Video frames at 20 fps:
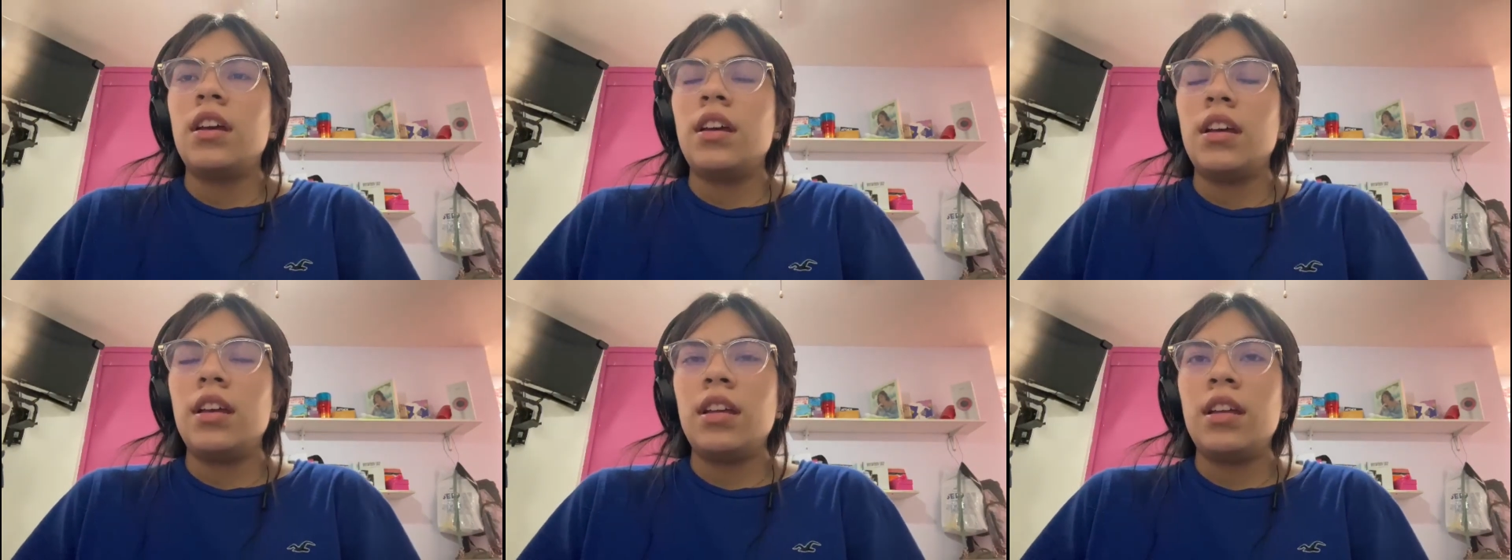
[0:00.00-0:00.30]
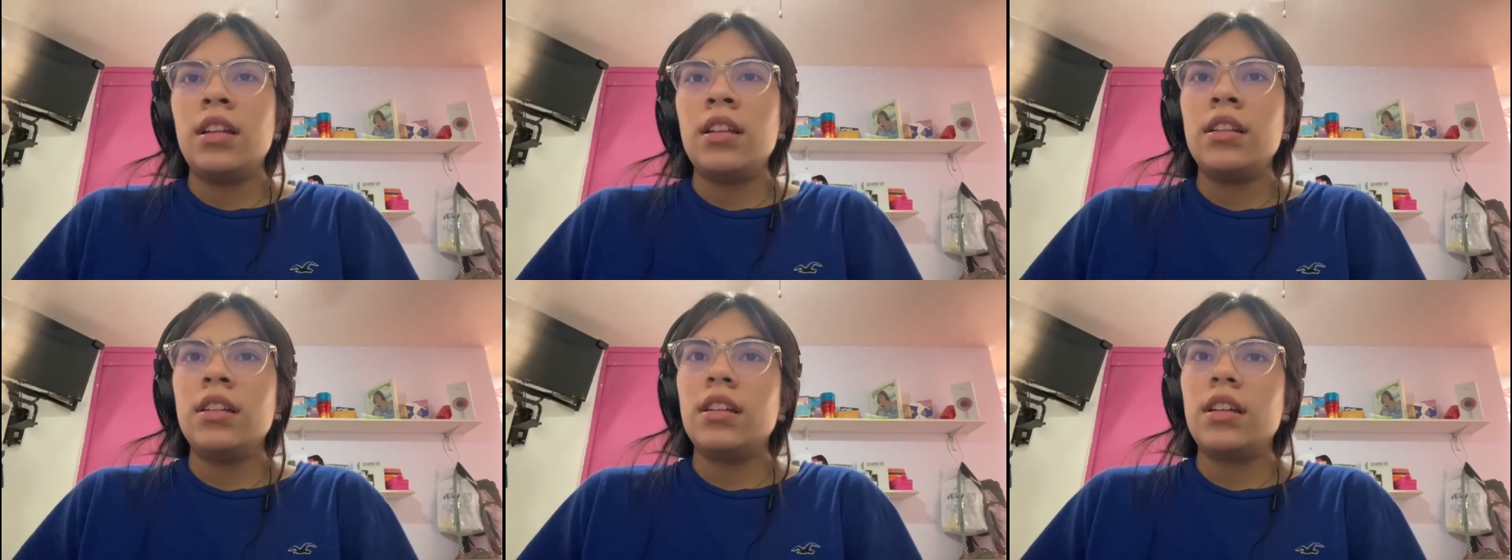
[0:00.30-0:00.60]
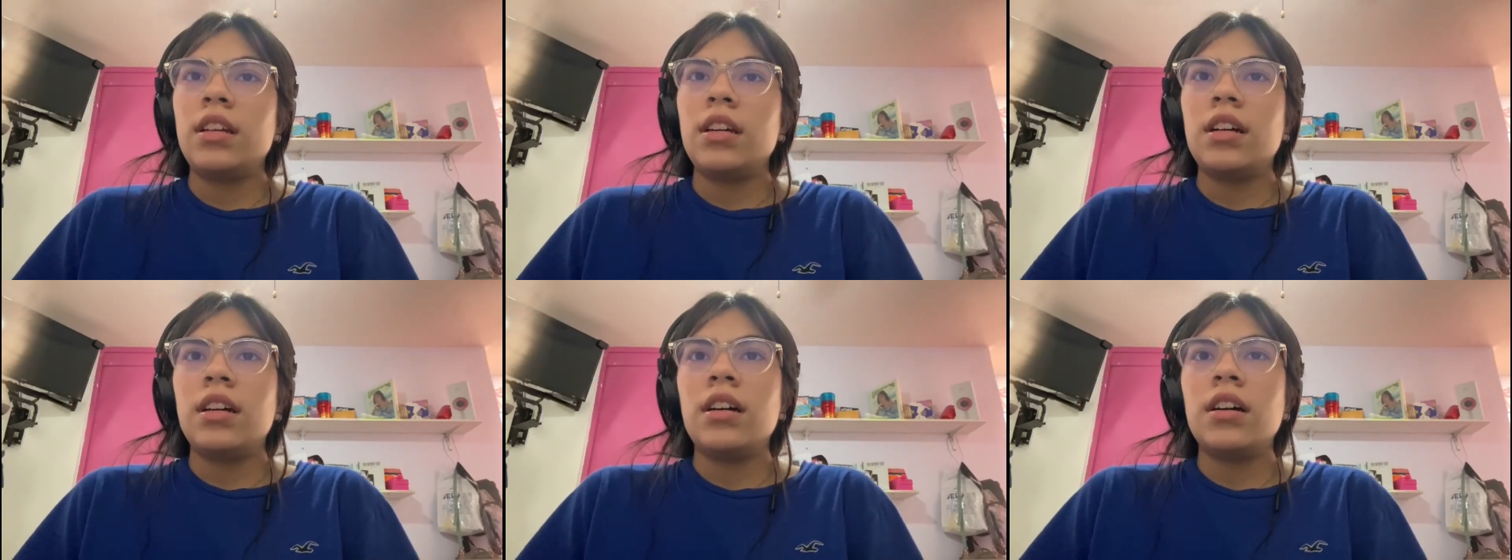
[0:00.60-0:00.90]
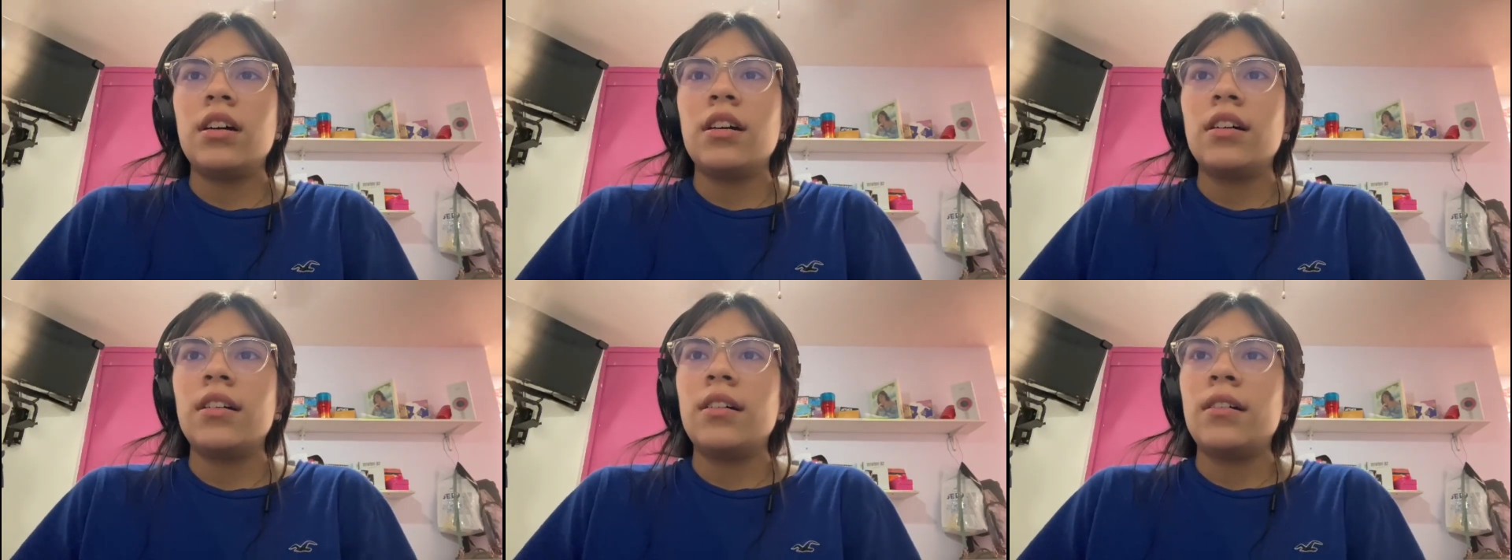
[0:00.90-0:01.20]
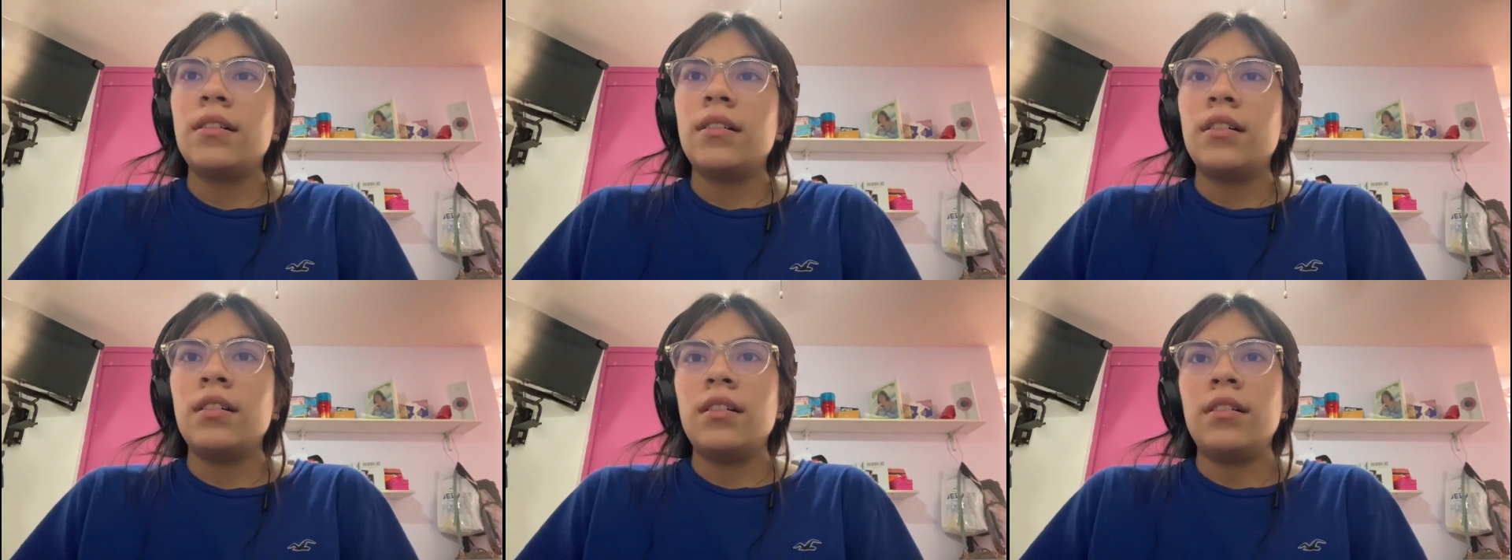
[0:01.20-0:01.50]
and
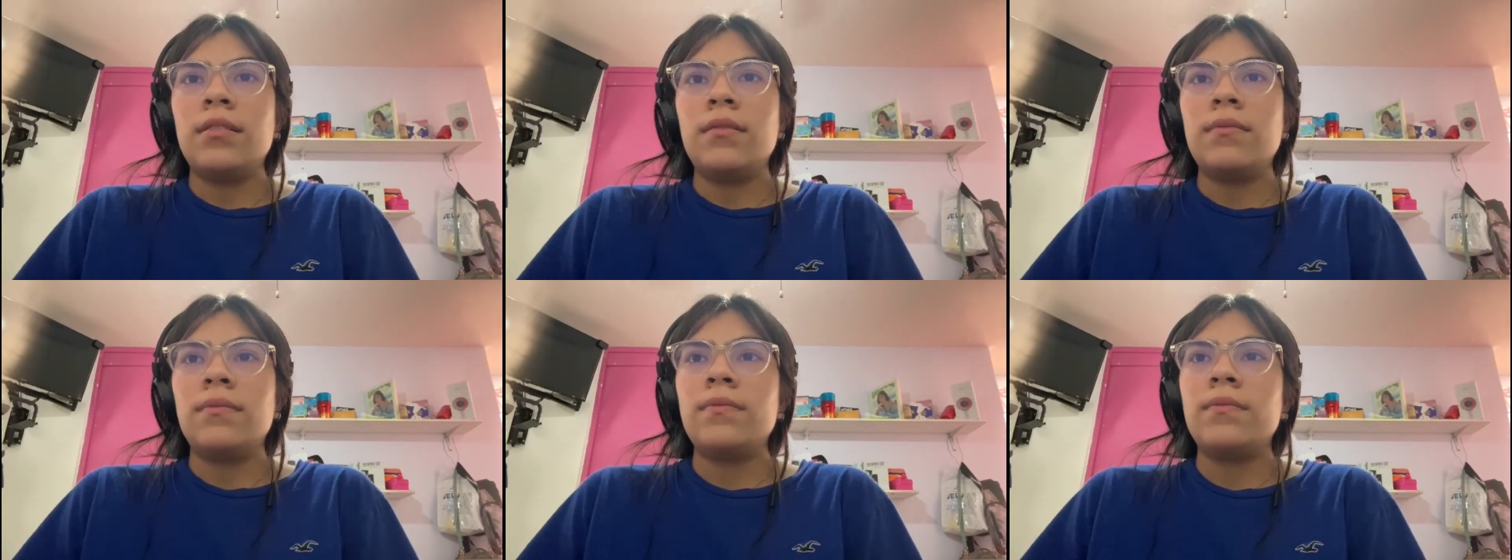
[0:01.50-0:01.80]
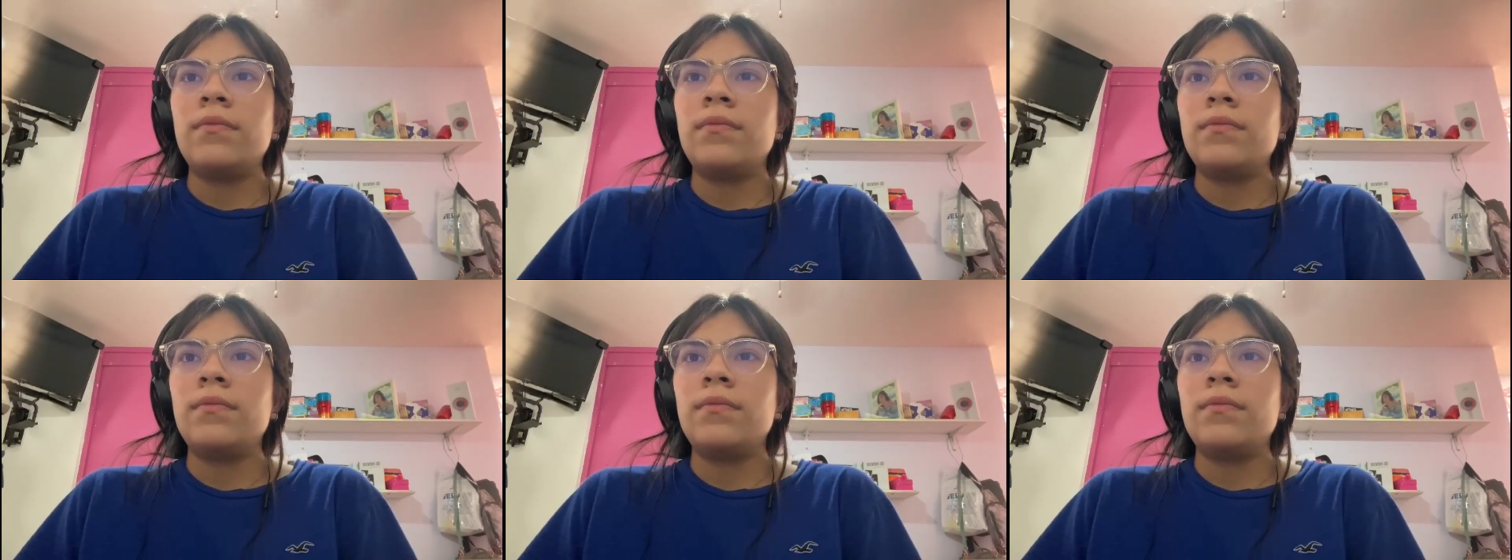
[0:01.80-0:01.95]
are